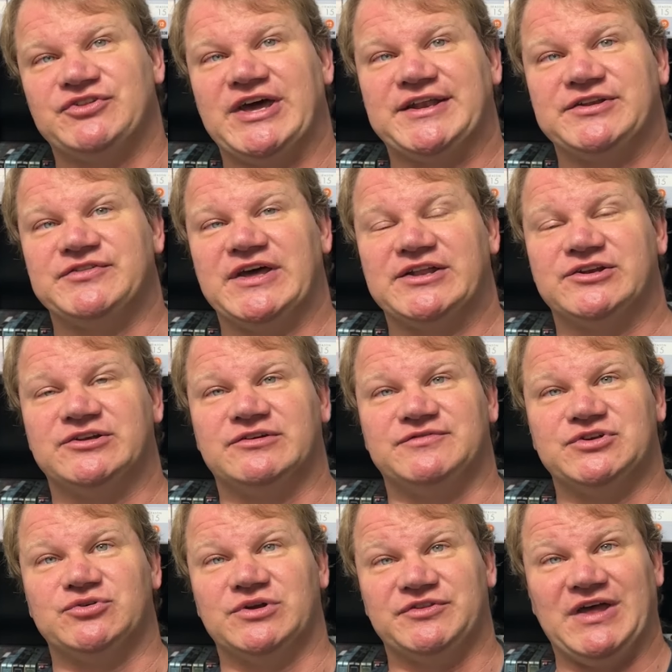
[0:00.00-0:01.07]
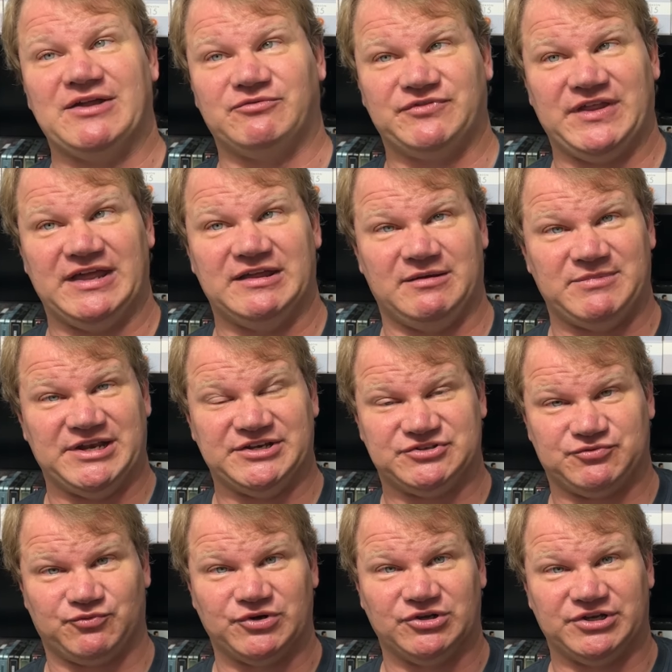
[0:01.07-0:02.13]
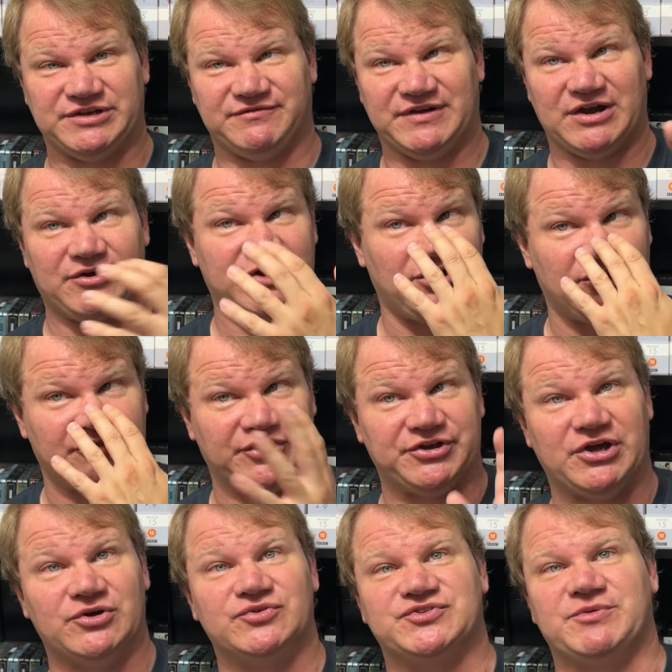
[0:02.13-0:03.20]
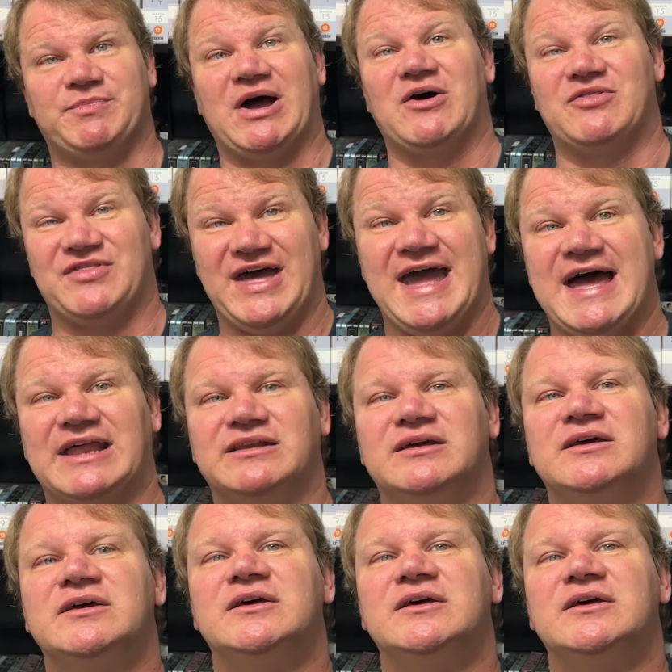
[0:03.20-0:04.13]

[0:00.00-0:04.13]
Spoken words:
on that in that interview. And that I mean, it's really very on the nose about that.